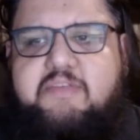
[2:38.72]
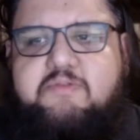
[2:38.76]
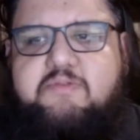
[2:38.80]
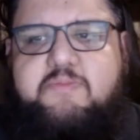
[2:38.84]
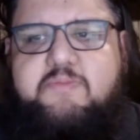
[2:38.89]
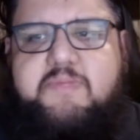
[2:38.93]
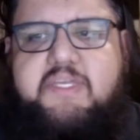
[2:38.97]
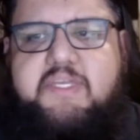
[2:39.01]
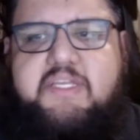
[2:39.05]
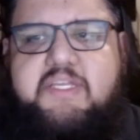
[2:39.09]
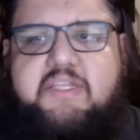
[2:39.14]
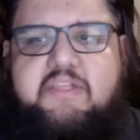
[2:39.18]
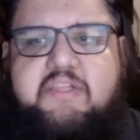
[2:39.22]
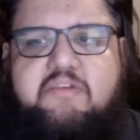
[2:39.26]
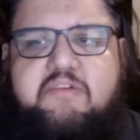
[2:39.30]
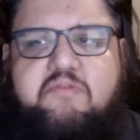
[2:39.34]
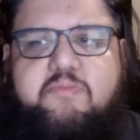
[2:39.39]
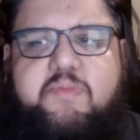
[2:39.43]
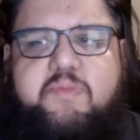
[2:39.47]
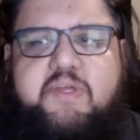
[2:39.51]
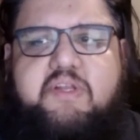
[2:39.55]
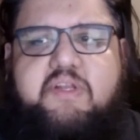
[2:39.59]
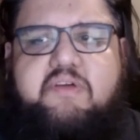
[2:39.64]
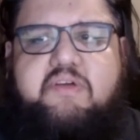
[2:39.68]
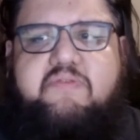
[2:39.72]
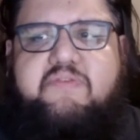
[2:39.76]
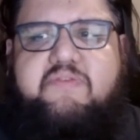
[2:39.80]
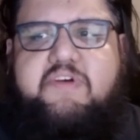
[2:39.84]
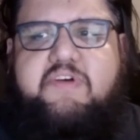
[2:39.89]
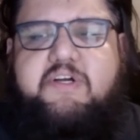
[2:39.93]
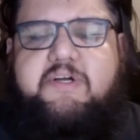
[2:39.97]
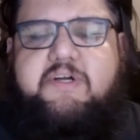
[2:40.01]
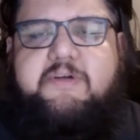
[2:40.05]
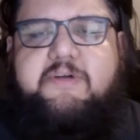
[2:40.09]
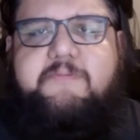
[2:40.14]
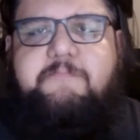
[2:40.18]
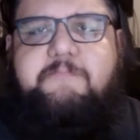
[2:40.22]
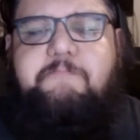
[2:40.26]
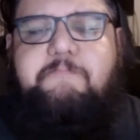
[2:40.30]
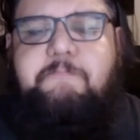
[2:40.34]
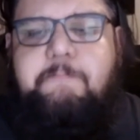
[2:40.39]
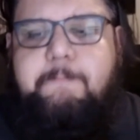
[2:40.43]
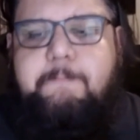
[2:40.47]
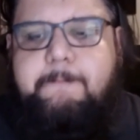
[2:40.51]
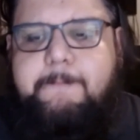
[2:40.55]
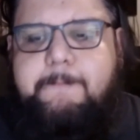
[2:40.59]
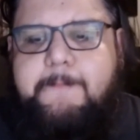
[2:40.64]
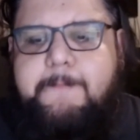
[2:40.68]
gives me a little bit of um,
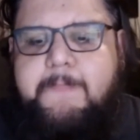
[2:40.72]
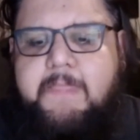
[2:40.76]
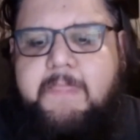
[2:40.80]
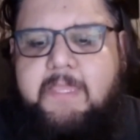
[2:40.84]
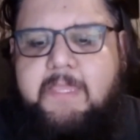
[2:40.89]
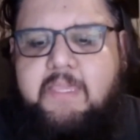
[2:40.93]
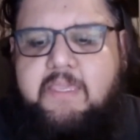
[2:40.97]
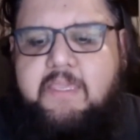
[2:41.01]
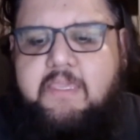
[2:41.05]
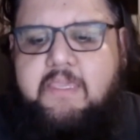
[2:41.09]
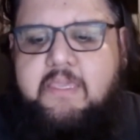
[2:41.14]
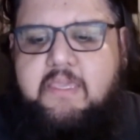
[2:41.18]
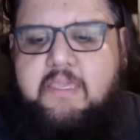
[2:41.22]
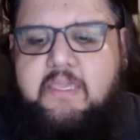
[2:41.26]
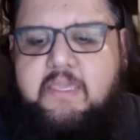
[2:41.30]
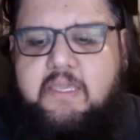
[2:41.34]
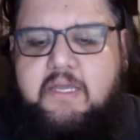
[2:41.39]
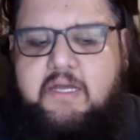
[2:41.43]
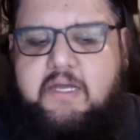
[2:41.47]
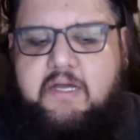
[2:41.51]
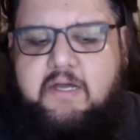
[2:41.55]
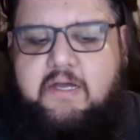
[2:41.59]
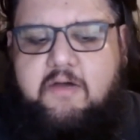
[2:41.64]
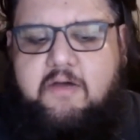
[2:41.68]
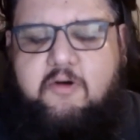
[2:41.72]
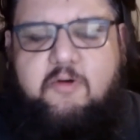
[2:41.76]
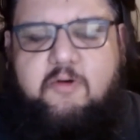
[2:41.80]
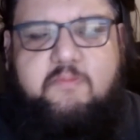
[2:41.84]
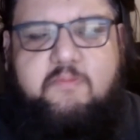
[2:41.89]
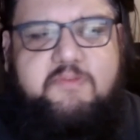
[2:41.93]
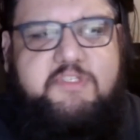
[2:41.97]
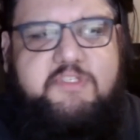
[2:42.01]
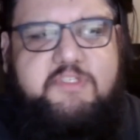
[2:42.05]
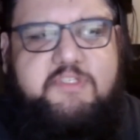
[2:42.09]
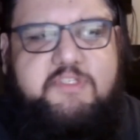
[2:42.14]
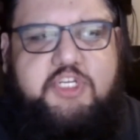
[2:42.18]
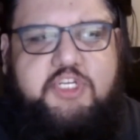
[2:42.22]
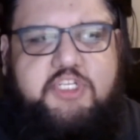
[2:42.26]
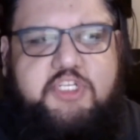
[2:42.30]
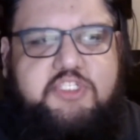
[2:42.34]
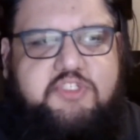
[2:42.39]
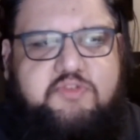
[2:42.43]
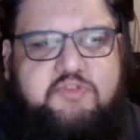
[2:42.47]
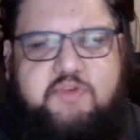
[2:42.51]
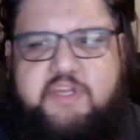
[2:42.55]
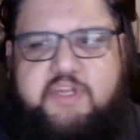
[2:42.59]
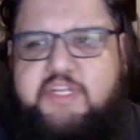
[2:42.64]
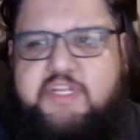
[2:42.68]
uh, almost
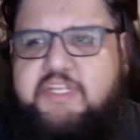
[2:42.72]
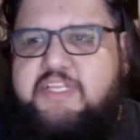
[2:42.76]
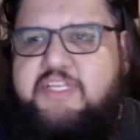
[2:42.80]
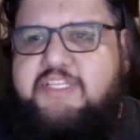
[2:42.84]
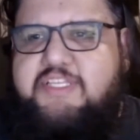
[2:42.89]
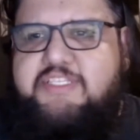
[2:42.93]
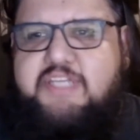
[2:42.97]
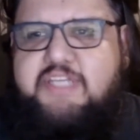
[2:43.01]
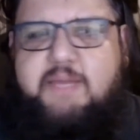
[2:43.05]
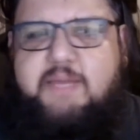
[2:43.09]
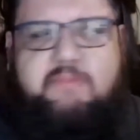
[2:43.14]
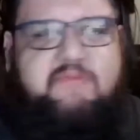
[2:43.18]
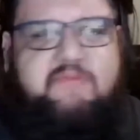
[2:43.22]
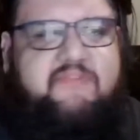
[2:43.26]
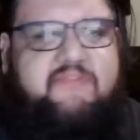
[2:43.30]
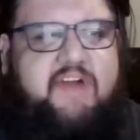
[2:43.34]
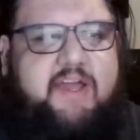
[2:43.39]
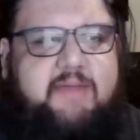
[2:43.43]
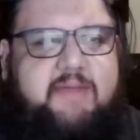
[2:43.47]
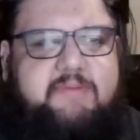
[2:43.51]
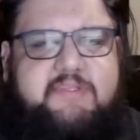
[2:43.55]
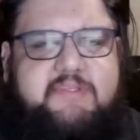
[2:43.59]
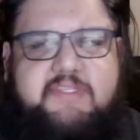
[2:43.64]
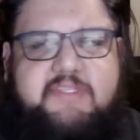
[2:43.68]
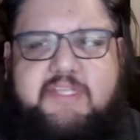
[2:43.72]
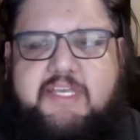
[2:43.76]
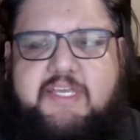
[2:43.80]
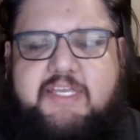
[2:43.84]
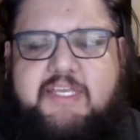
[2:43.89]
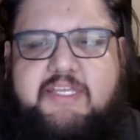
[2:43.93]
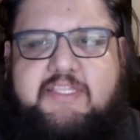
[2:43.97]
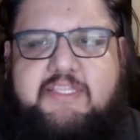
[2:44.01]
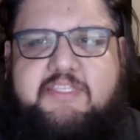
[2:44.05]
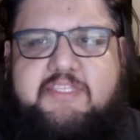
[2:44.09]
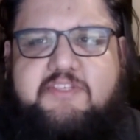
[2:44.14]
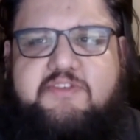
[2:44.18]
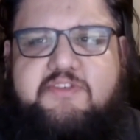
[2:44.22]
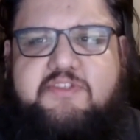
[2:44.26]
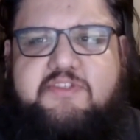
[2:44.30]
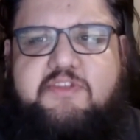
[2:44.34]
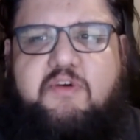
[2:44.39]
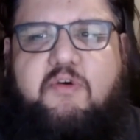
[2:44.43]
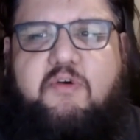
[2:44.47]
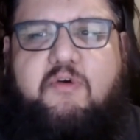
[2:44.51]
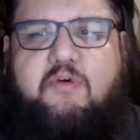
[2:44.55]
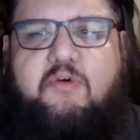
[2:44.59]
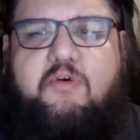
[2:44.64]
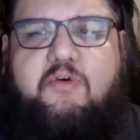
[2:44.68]
Judge Dredd type of vibes. Like just
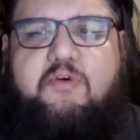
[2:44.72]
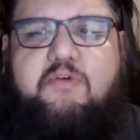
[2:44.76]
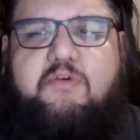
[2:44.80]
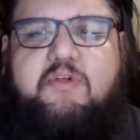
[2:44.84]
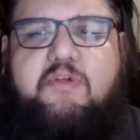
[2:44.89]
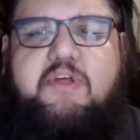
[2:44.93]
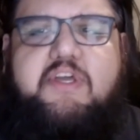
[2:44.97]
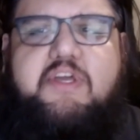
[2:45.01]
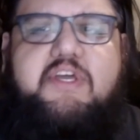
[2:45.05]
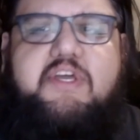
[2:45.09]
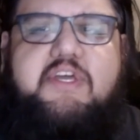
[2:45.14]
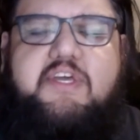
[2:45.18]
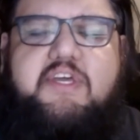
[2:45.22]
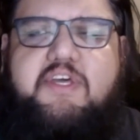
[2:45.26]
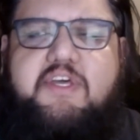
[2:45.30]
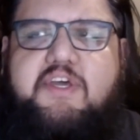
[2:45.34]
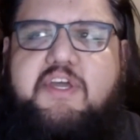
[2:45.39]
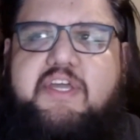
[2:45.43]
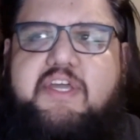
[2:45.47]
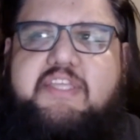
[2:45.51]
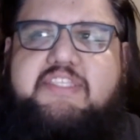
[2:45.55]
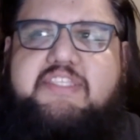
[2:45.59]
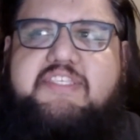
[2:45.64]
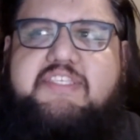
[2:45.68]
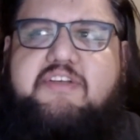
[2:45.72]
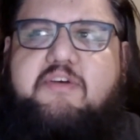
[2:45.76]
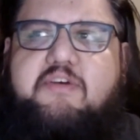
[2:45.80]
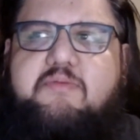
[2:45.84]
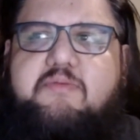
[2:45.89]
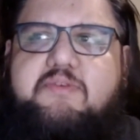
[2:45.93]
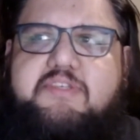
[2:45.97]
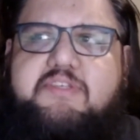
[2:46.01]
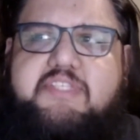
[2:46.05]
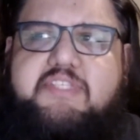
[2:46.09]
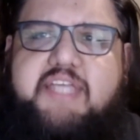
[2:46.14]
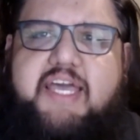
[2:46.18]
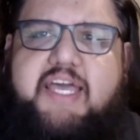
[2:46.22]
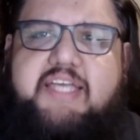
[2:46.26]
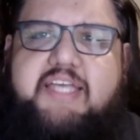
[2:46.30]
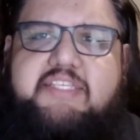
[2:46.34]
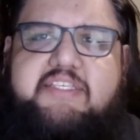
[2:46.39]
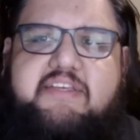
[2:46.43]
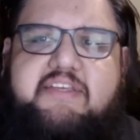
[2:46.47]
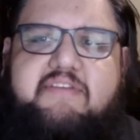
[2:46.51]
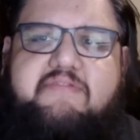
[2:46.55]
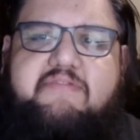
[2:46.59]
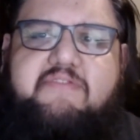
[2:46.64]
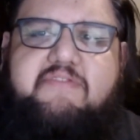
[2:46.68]
the whole. It's almost
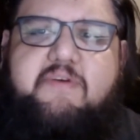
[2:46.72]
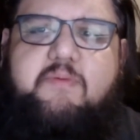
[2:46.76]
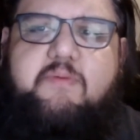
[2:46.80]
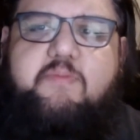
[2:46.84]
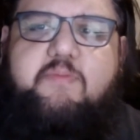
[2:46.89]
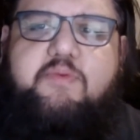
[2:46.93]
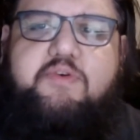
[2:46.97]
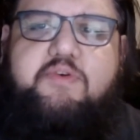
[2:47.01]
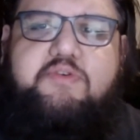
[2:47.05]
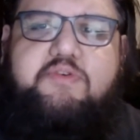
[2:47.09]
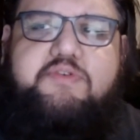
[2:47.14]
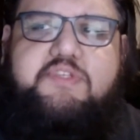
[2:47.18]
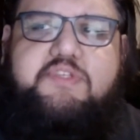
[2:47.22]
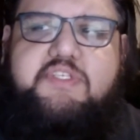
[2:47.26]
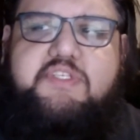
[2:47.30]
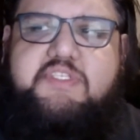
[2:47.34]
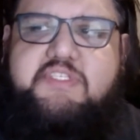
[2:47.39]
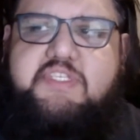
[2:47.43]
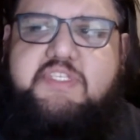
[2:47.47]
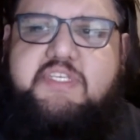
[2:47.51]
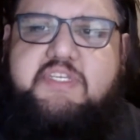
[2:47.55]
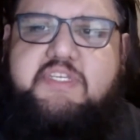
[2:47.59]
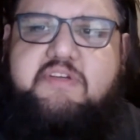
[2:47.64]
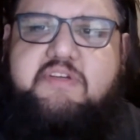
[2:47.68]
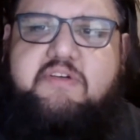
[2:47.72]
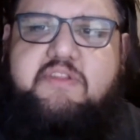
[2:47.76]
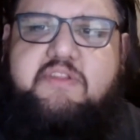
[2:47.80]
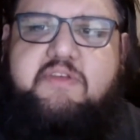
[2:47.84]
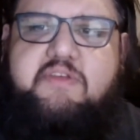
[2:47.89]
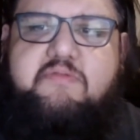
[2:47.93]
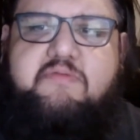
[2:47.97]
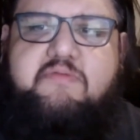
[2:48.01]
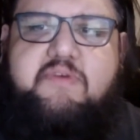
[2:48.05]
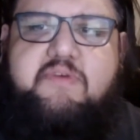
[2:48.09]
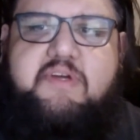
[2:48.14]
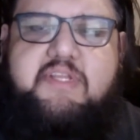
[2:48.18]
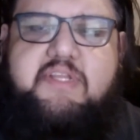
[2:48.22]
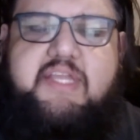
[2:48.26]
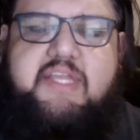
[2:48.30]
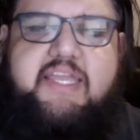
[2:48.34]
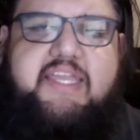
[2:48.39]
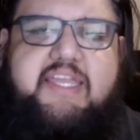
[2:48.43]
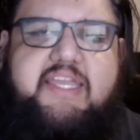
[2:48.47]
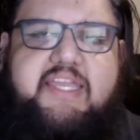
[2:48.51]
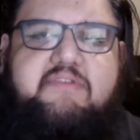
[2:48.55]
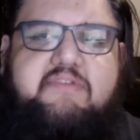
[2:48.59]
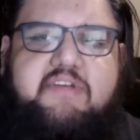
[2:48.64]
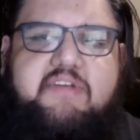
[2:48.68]
as if Bruce is the only one. Like
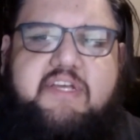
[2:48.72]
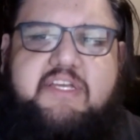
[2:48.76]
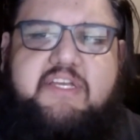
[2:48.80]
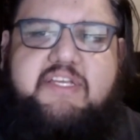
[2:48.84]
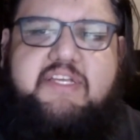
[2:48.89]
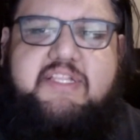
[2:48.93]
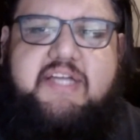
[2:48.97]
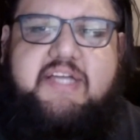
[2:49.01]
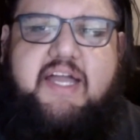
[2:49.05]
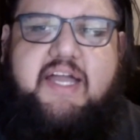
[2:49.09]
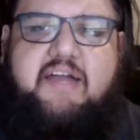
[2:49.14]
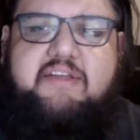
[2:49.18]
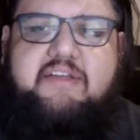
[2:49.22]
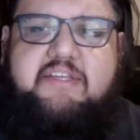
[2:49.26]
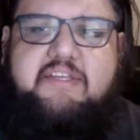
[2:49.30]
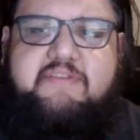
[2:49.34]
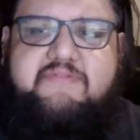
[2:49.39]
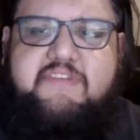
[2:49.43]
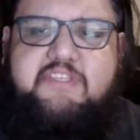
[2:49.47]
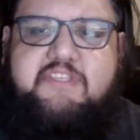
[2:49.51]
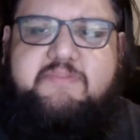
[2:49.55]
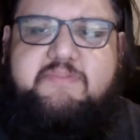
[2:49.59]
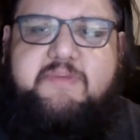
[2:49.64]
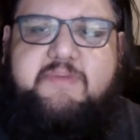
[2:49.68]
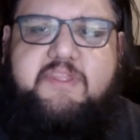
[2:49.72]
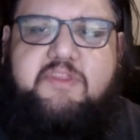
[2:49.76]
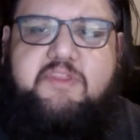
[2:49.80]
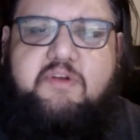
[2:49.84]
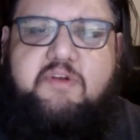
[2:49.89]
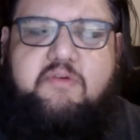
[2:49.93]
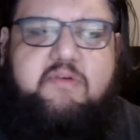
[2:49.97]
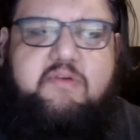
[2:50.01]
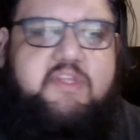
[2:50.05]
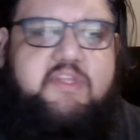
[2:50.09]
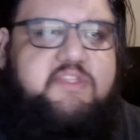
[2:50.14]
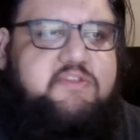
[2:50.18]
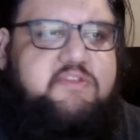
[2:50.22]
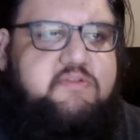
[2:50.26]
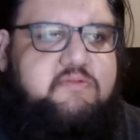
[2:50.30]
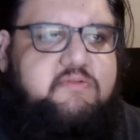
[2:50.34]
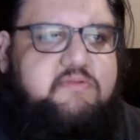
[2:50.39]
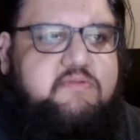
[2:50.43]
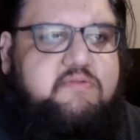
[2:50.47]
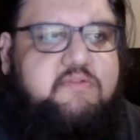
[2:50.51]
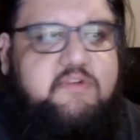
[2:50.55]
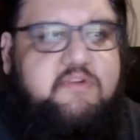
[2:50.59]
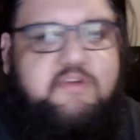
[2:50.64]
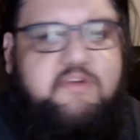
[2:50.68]
he, like if he's been thrown
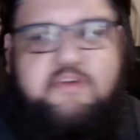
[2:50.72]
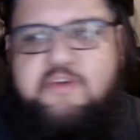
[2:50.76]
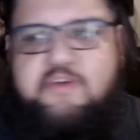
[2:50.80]
into